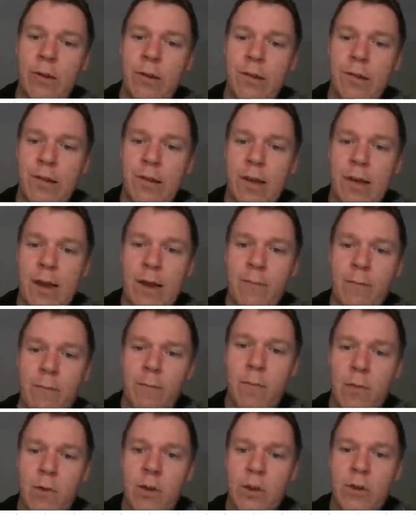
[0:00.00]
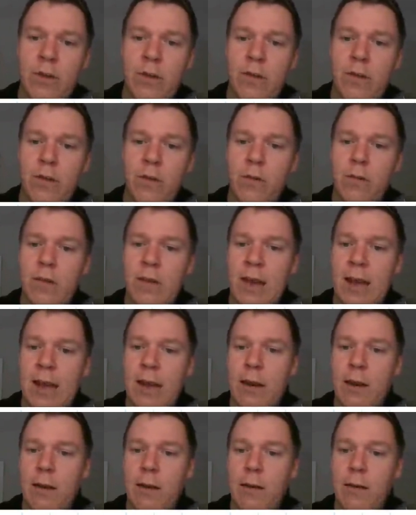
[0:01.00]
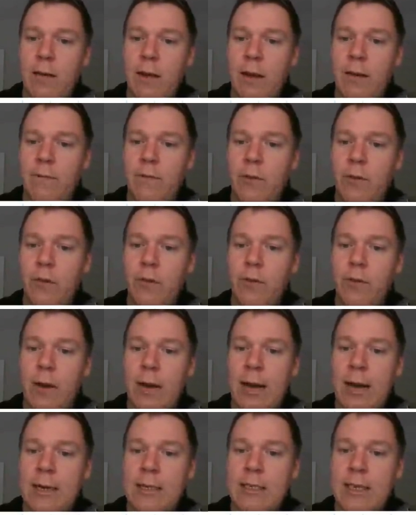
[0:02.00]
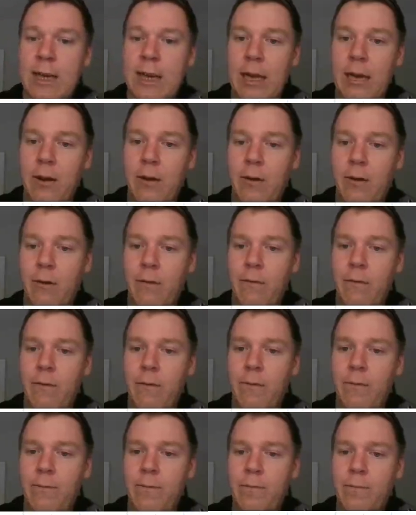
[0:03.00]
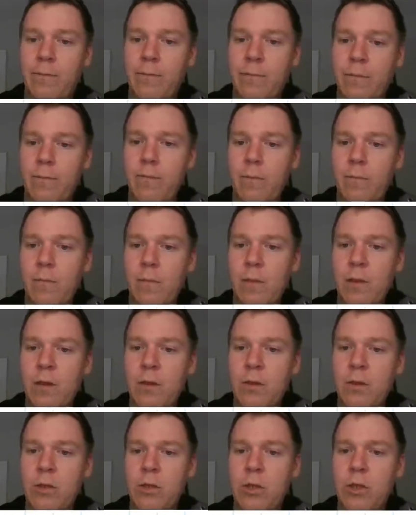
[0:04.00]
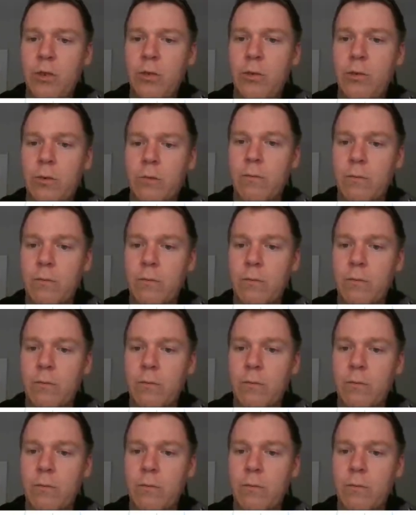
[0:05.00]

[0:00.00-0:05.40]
the same. You just do tan inverse or arctan of 2